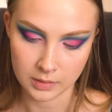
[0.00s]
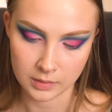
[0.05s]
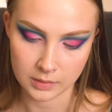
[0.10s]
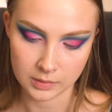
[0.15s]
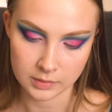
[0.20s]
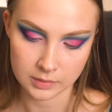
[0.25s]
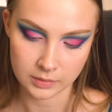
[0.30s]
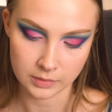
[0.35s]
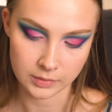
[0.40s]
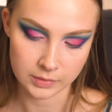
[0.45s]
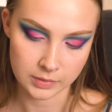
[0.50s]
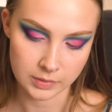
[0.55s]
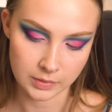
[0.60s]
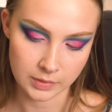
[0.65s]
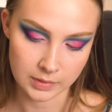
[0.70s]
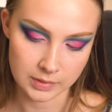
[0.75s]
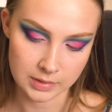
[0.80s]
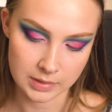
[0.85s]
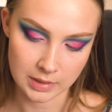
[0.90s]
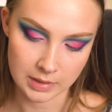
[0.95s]
And so as
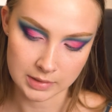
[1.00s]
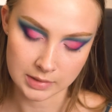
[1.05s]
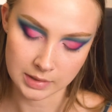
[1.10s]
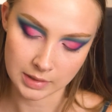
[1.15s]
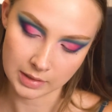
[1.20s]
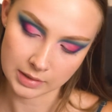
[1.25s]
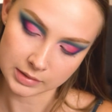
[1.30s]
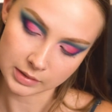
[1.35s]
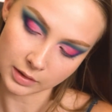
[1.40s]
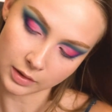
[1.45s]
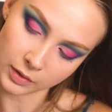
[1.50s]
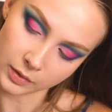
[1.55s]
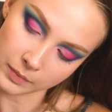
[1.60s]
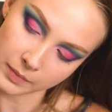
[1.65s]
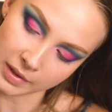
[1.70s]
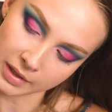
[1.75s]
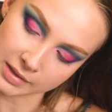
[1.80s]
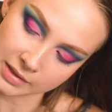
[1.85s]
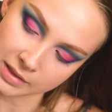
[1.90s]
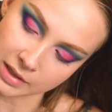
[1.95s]
soon as this is all
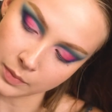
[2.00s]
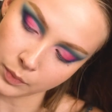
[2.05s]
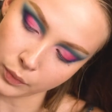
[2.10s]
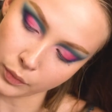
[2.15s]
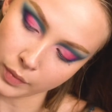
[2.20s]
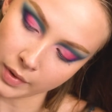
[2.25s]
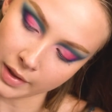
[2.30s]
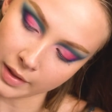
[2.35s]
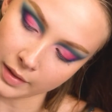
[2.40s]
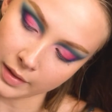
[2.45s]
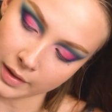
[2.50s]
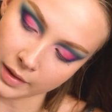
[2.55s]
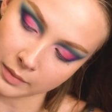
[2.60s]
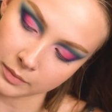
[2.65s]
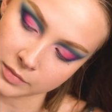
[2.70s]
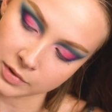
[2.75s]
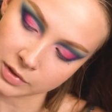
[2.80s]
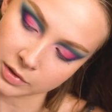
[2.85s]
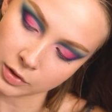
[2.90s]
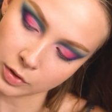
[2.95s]
mixed up well,
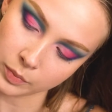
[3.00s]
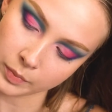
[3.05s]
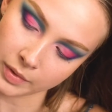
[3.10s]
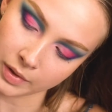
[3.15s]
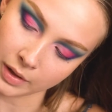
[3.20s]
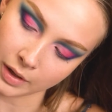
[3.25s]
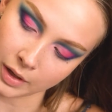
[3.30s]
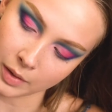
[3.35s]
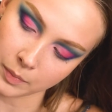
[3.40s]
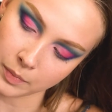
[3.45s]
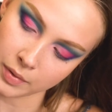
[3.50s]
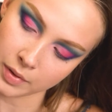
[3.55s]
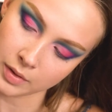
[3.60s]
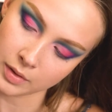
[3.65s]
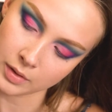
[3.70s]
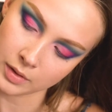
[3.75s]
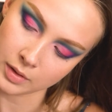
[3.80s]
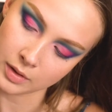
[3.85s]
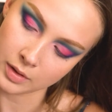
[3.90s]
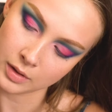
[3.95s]
I'm scooping up
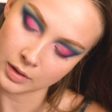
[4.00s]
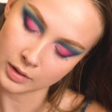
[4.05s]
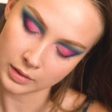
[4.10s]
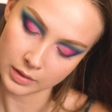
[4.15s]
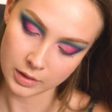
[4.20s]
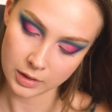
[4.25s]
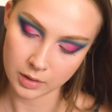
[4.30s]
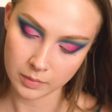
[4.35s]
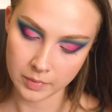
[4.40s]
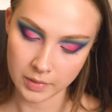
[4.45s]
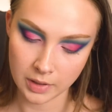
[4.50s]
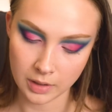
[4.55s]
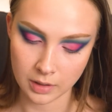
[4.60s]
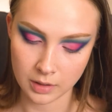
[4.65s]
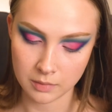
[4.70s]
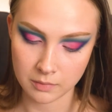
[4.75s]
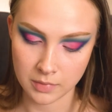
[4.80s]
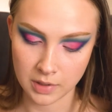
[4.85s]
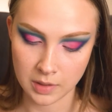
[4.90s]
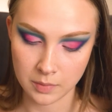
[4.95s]
a little bit
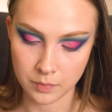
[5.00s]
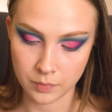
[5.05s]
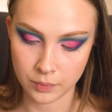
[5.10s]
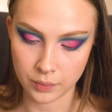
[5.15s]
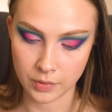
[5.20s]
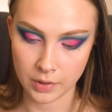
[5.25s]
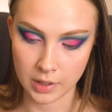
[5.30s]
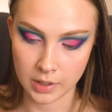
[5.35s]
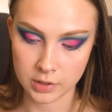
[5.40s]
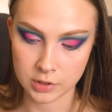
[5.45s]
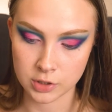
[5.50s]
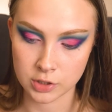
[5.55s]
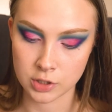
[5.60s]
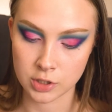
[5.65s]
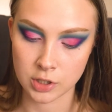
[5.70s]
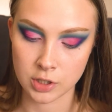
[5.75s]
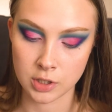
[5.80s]
on my brush